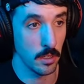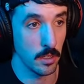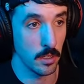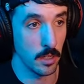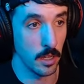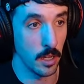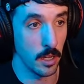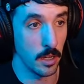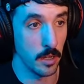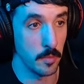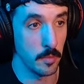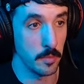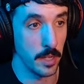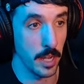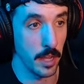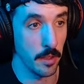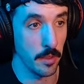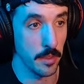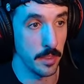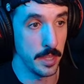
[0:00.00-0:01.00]
Um,
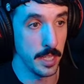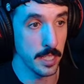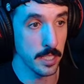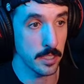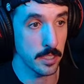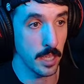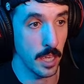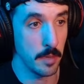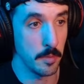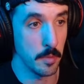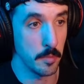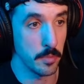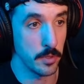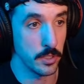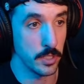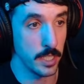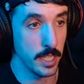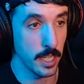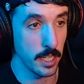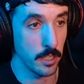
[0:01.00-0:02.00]
now, this game in
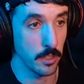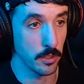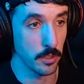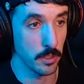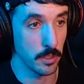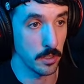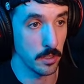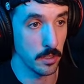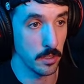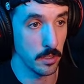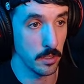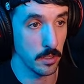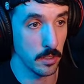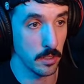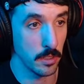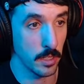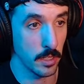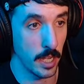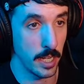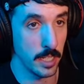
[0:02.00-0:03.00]
particular,
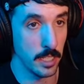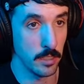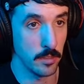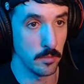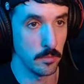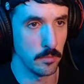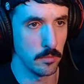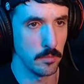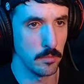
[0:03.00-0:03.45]
I didn't.